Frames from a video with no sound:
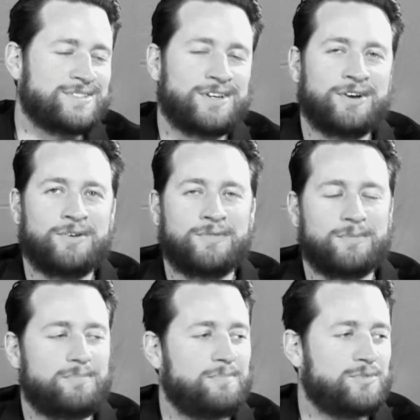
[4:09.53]
So
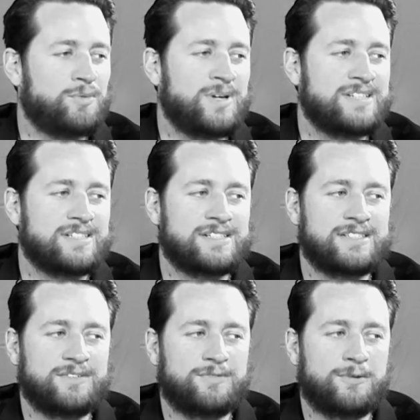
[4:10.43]
for
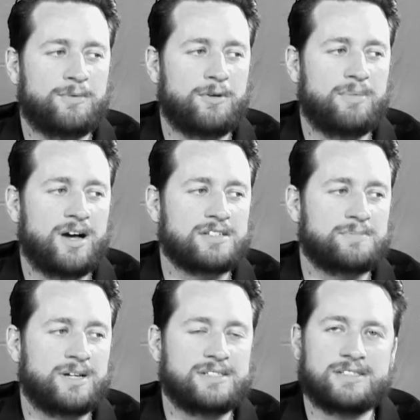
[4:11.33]
2016 football box
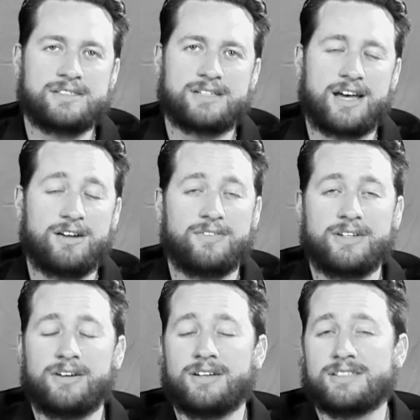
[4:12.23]
prices, I don't
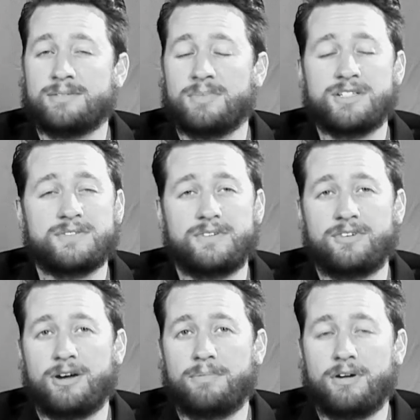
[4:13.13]
think you're going to see much of a
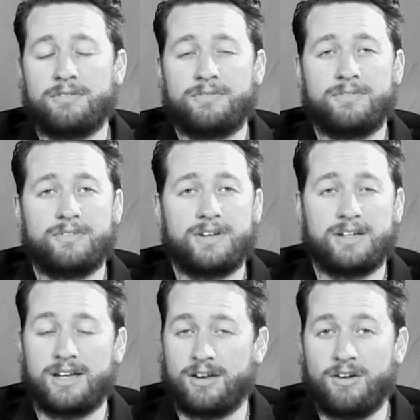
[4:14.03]
drop-off
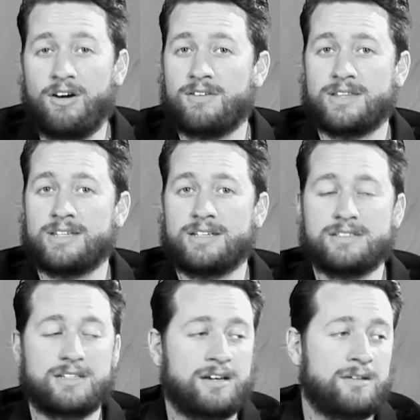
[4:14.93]
at all in these.